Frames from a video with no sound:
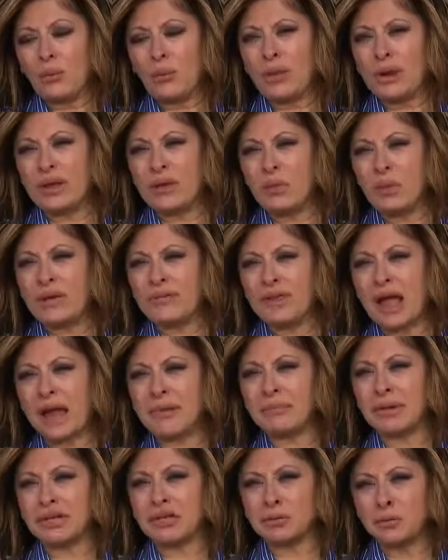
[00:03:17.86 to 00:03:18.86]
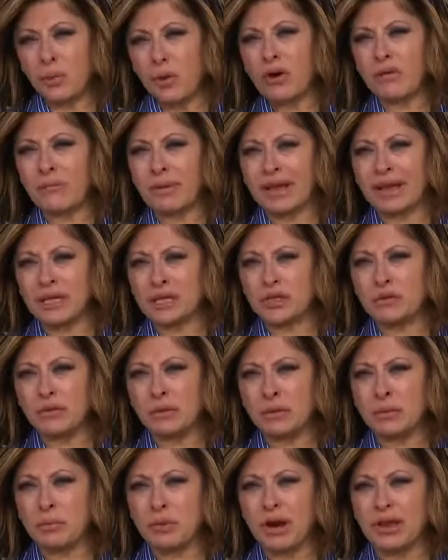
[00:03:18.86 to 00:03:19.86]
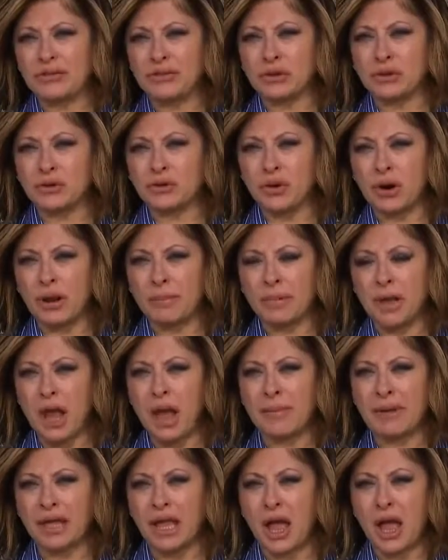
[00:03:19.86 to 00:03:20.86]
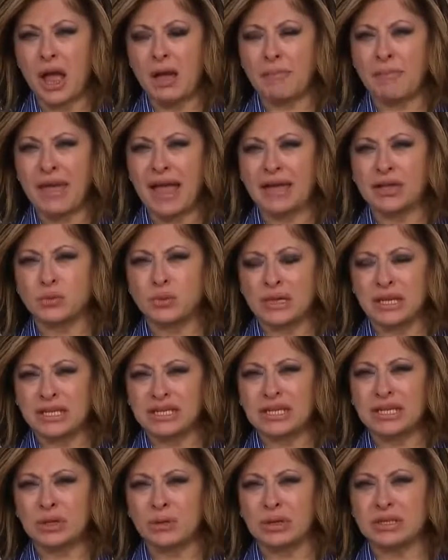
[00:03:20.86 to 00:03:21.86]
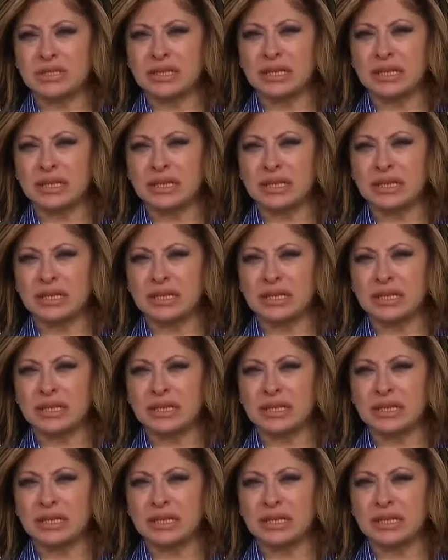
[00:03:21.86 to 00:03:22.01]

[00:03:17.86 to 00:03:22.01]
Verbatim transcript: We've got much more of my interview with President Trump coming up as we continue on